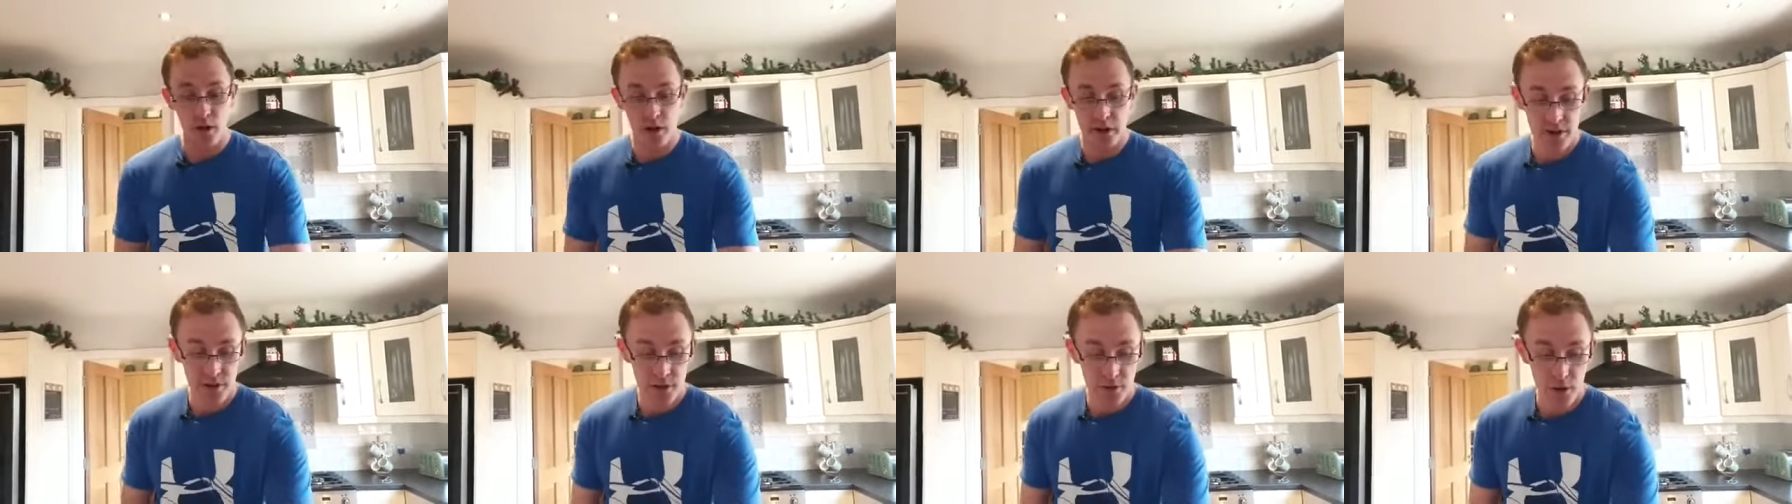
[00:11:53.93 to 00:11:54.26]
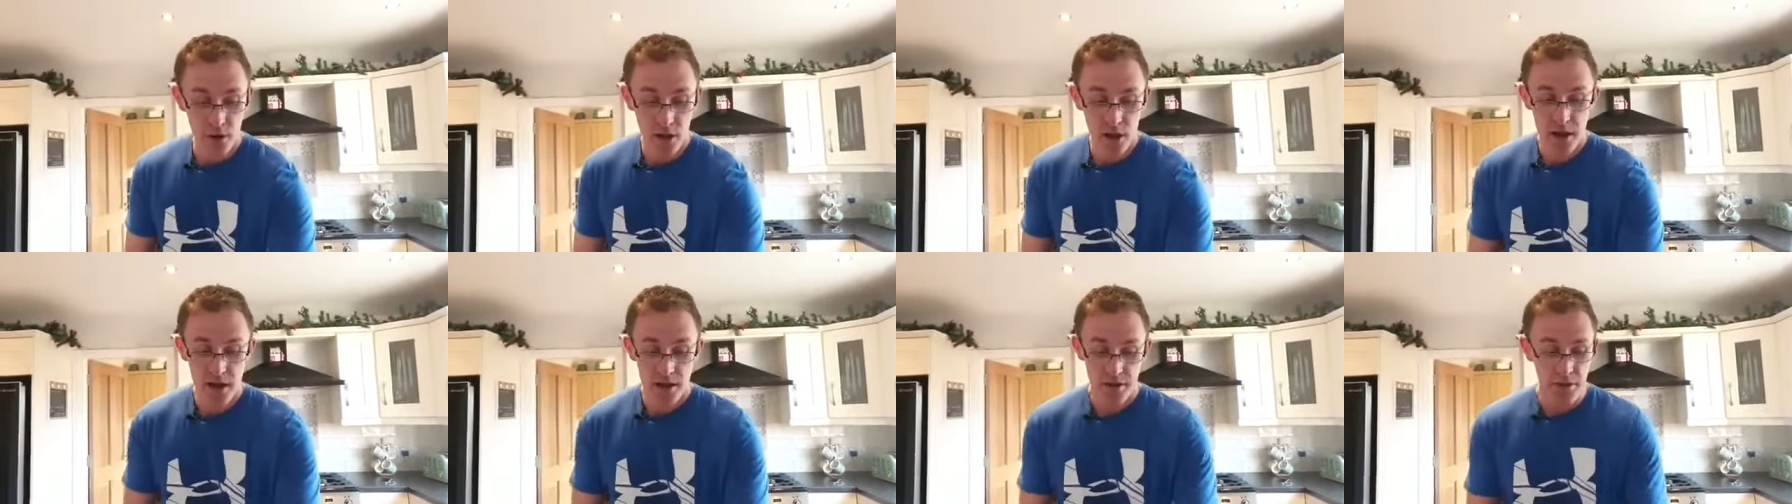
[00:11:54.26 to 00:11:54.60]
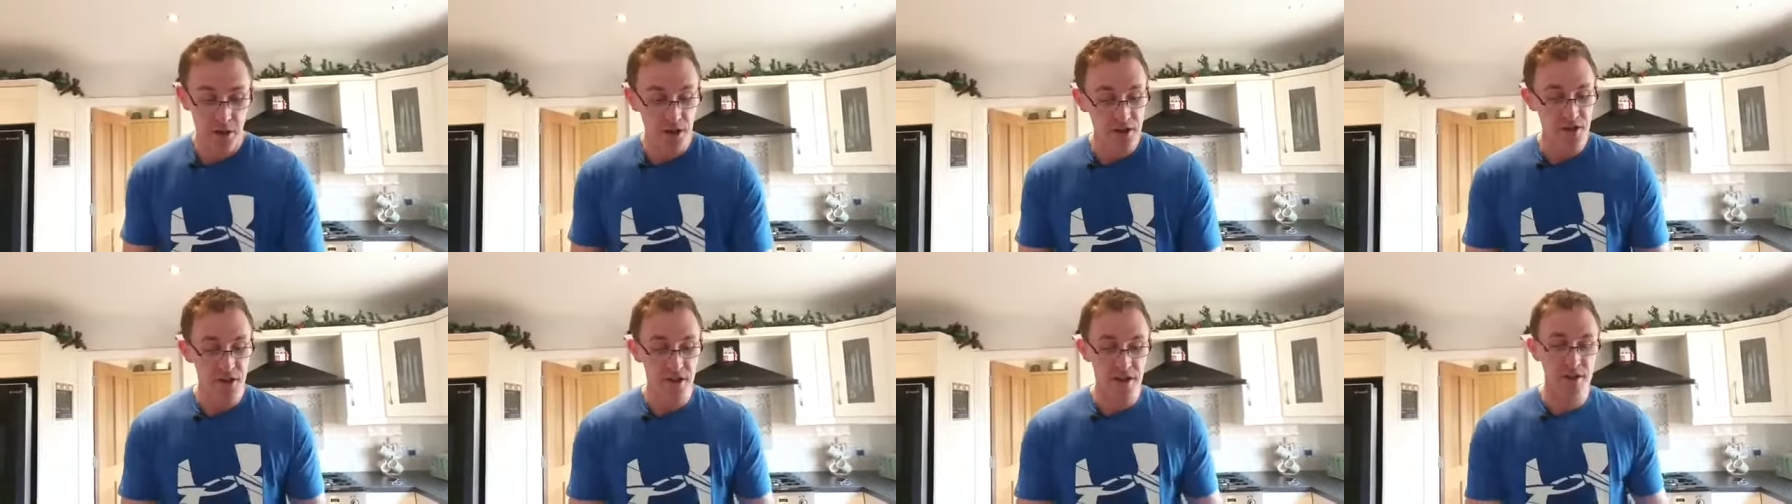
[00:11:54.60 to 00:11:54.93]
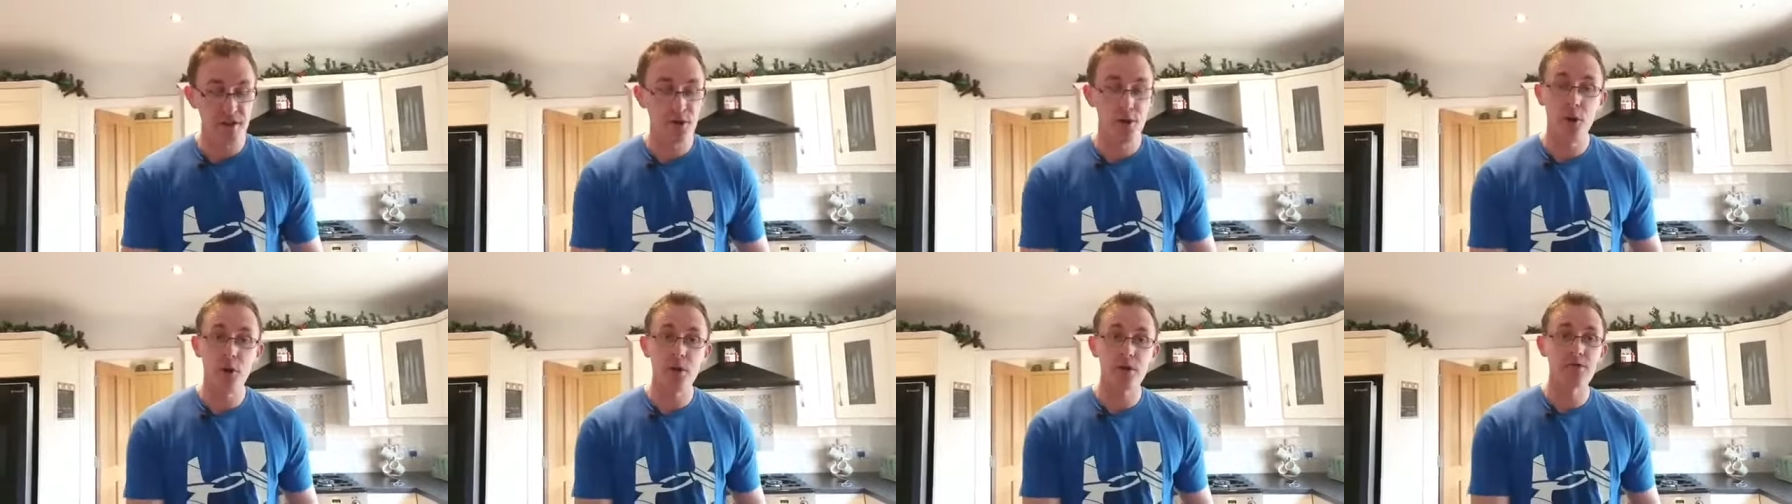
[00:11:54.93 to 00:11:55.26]
I didn't know, to be honest, I
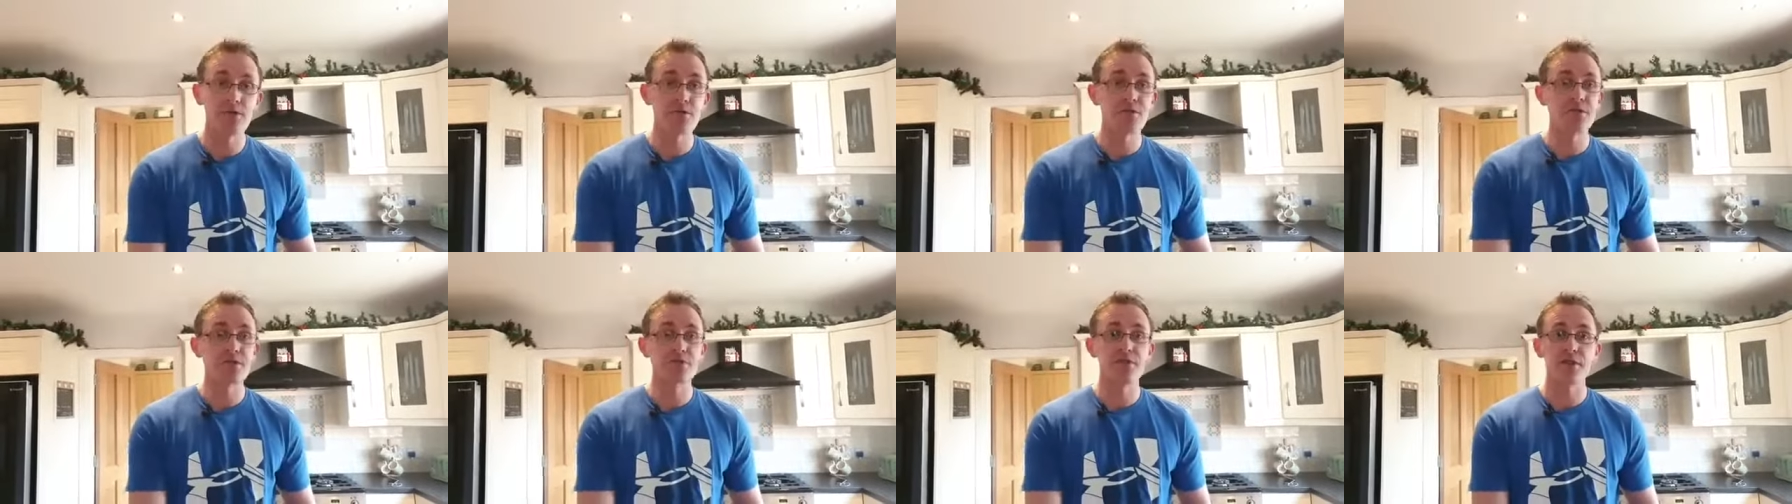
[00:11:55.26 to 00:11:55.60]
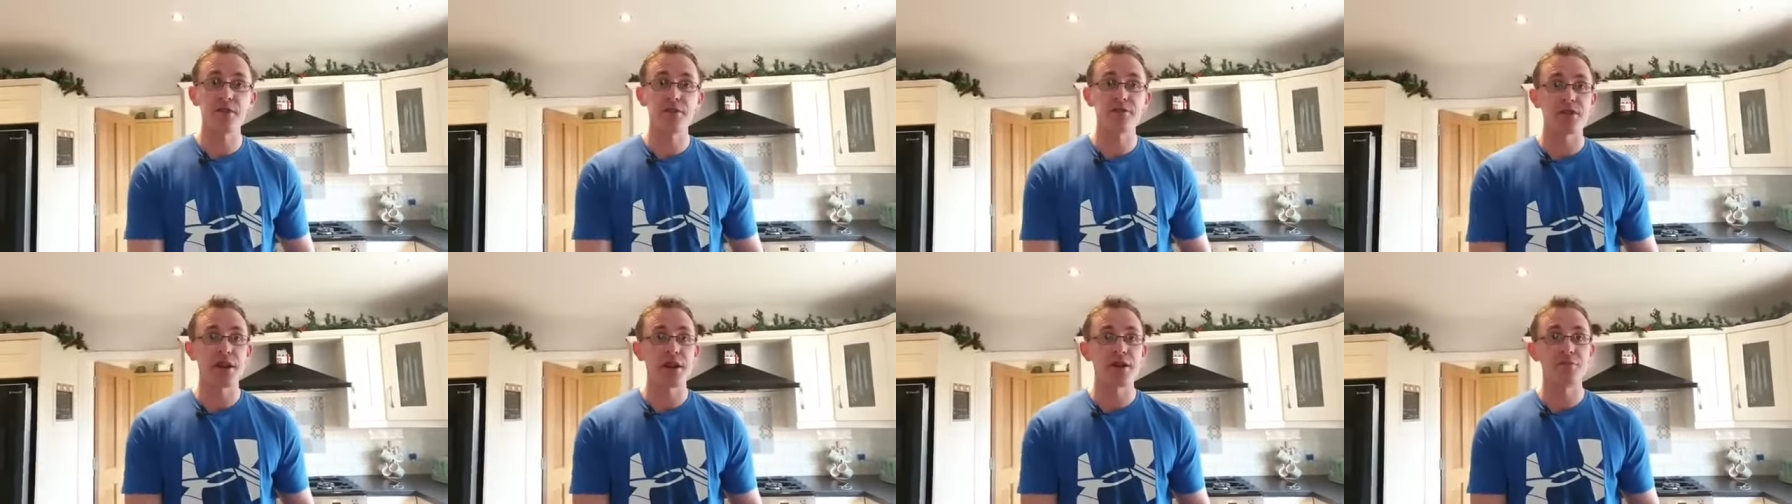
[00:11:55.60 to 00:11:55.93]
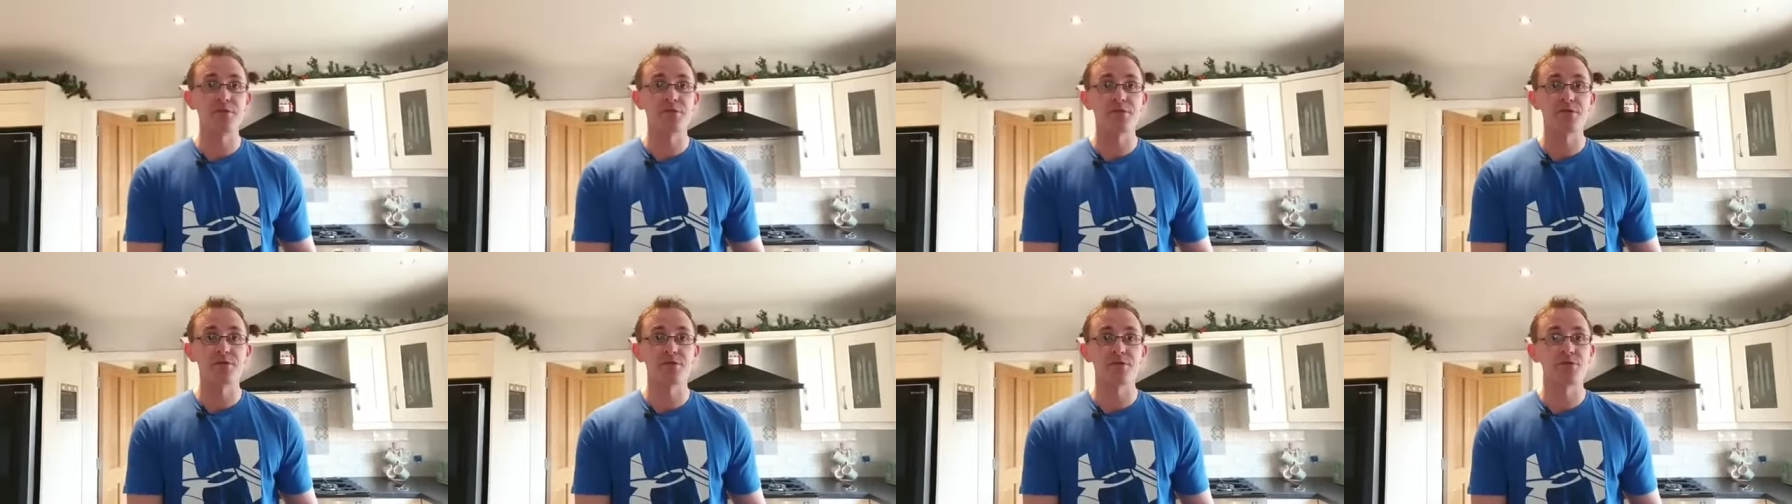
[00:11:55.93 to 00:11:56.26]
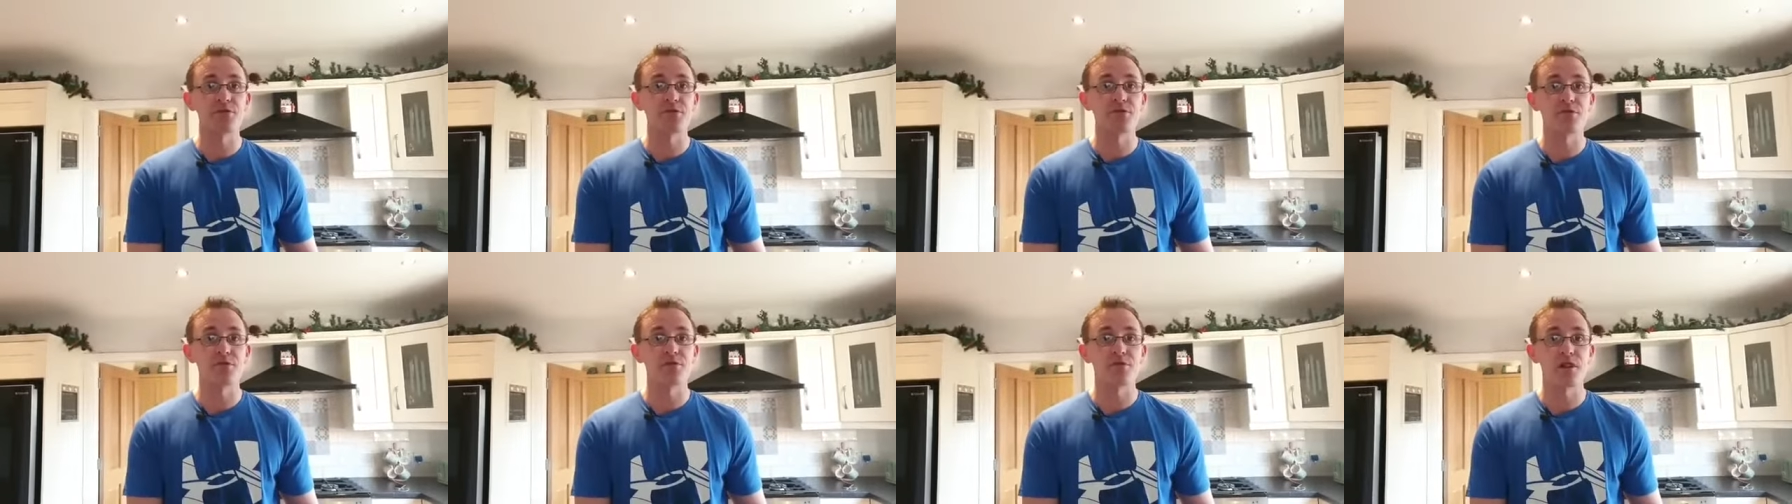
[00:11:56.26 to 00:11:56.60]
didn't know what 25 grams of
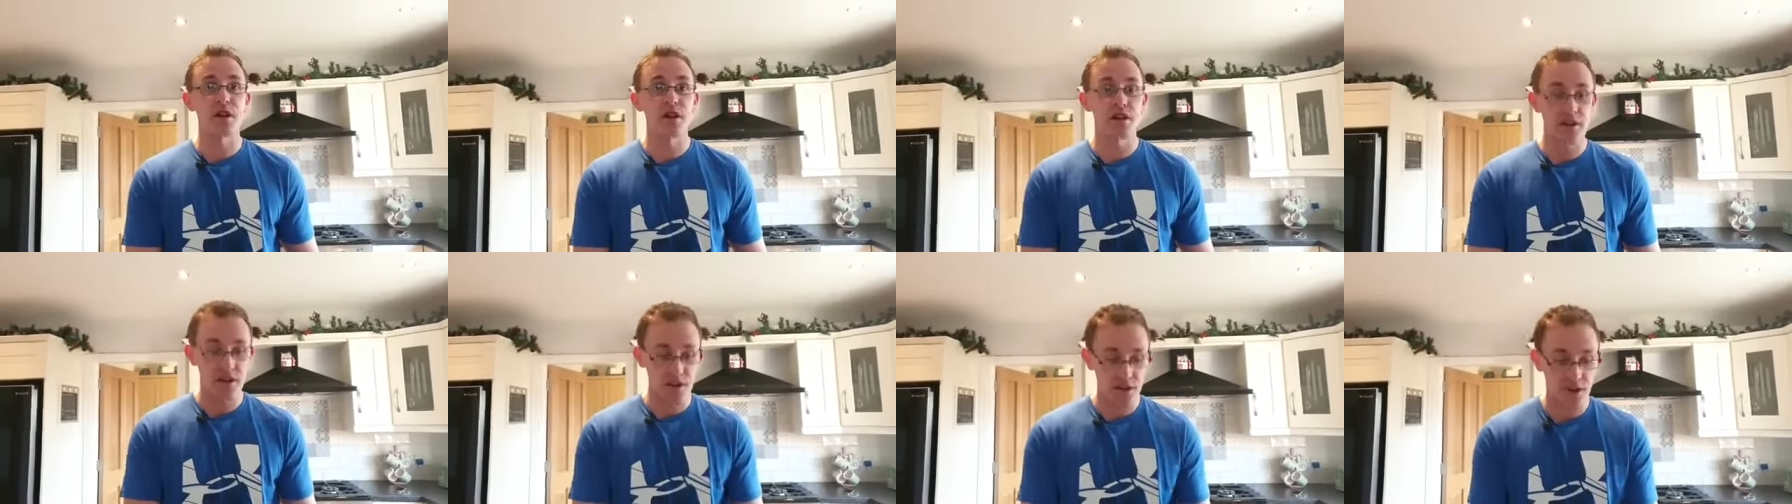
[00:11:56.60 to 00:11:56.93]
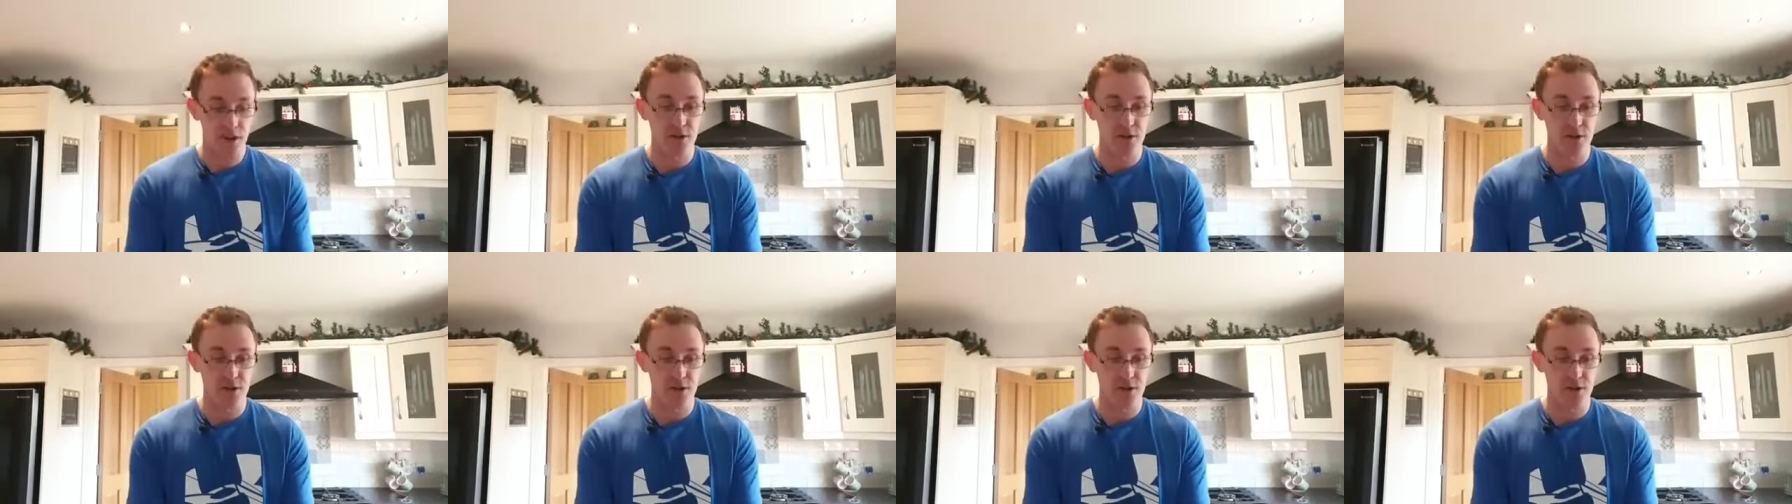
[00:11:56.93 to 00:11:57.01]
nuts looked like.